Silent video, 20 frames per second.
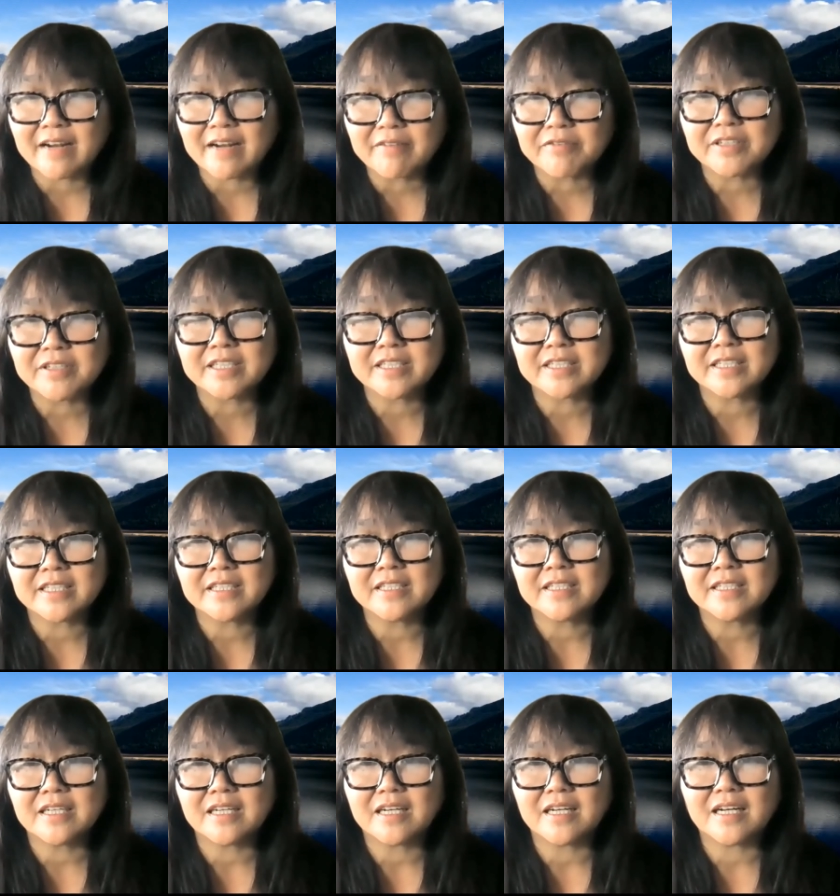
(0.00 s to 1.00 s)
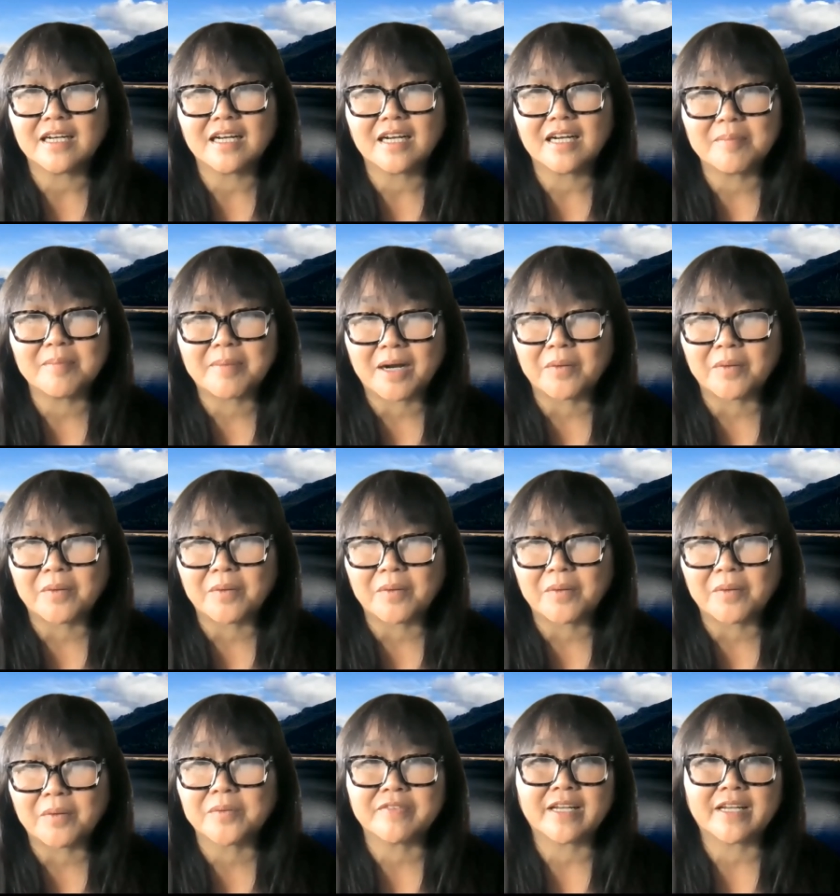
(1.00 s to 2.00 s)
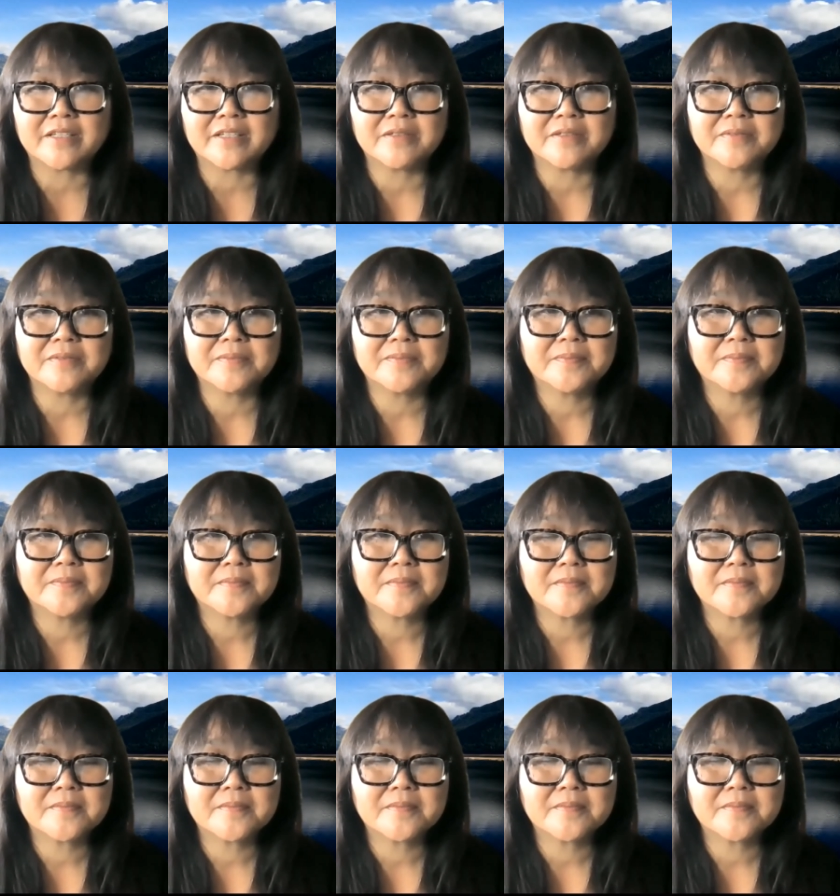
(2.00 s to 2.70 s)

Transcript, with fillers: everything about what we value.